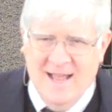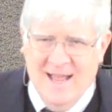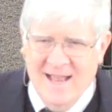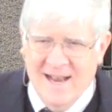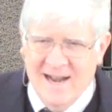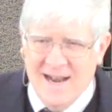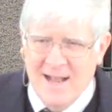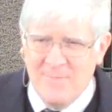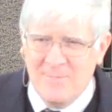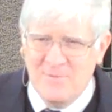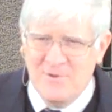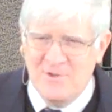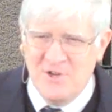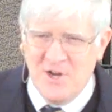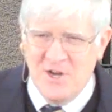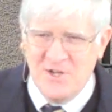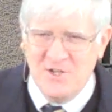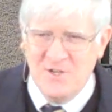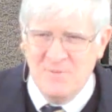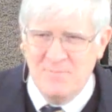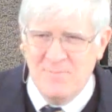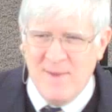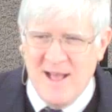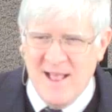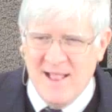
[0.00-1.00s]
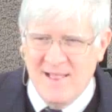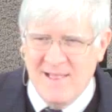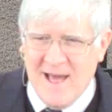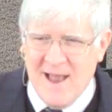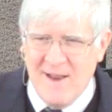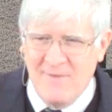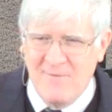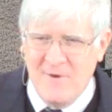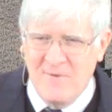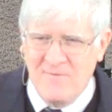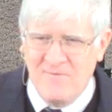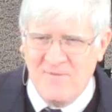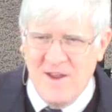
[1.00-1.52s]
And I'm judging by a lot
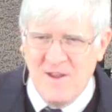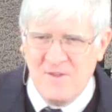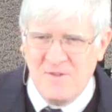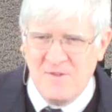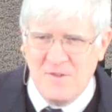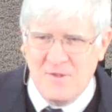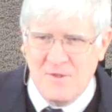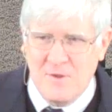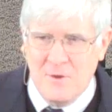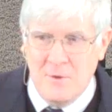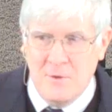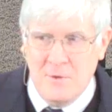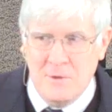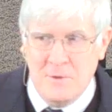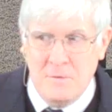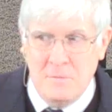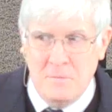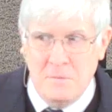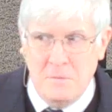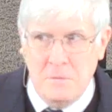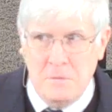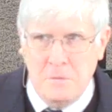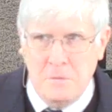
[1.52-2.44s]
of your faces going,